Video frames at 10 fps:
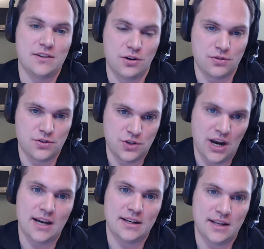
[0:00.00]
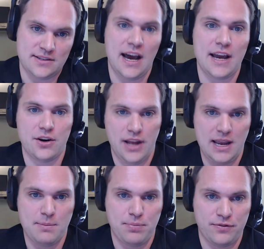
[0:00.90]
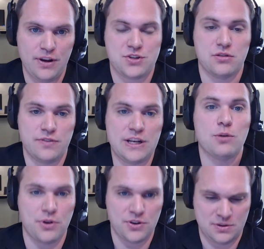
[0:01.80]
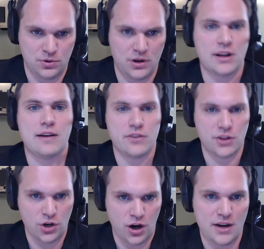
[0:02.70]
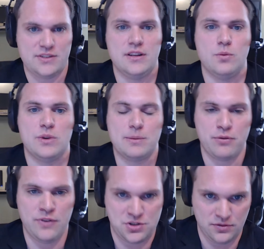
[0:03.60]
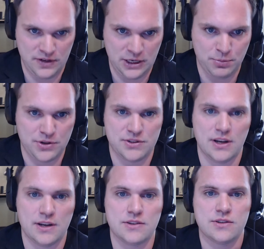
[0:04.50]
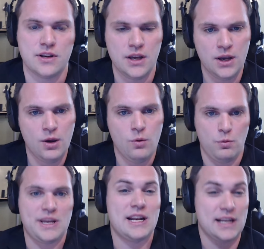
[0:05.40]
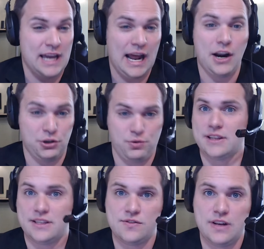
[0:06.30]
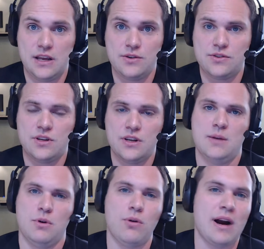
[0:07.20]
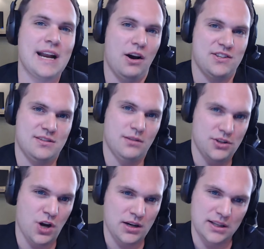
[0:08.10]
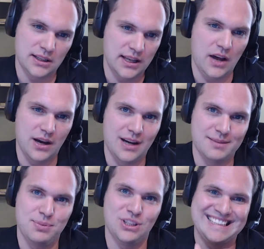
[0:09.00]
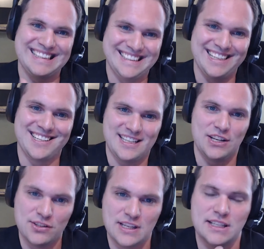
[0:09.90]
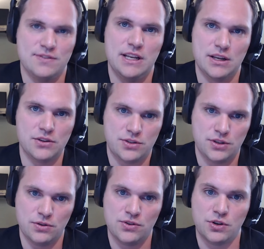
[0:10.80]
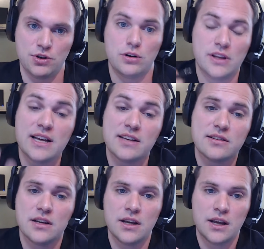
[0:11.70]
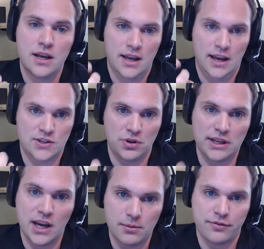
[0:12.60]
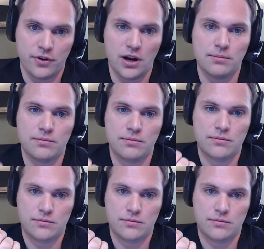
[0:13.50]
You know, John has hired a professional video person. We're going to cover the costs and what the professional video person does when we get into kind of how to create these videos. Yeah. But right now, I still want to talk on the on, on building the list that you send these videos to. So your list has really come from